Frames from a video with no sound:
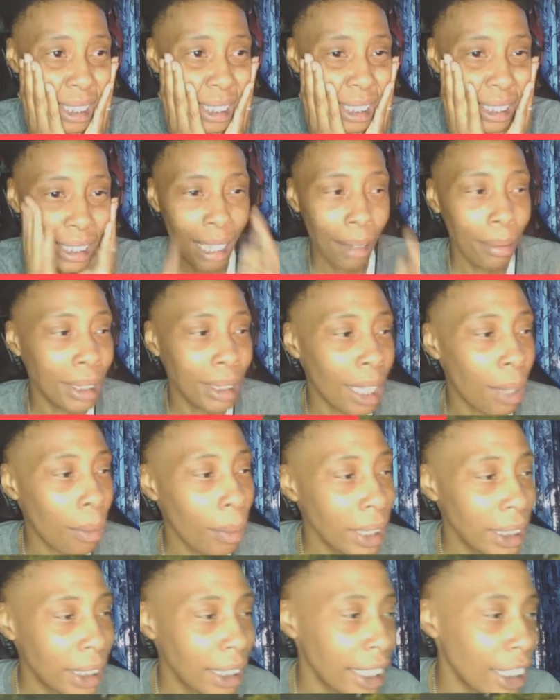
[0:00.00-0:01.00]
I was like,
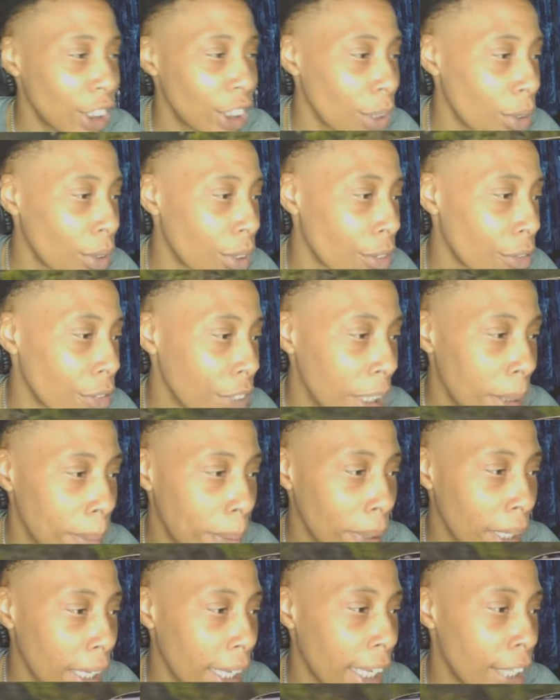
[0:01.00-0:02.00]
wait till they show the
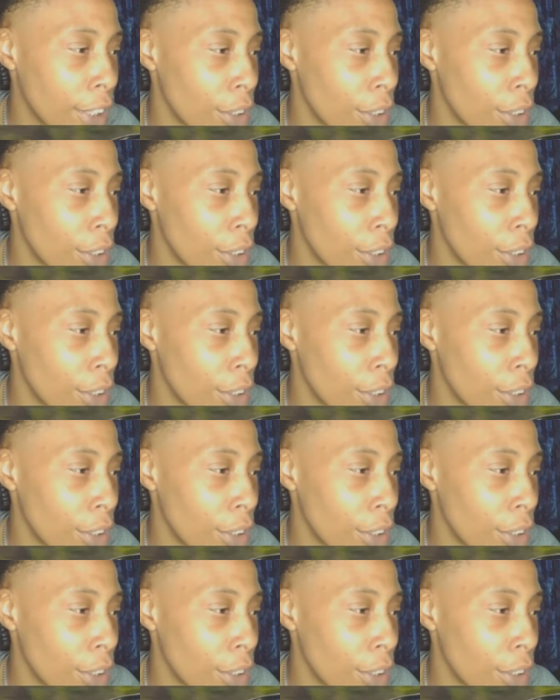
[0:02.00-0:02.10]
replay.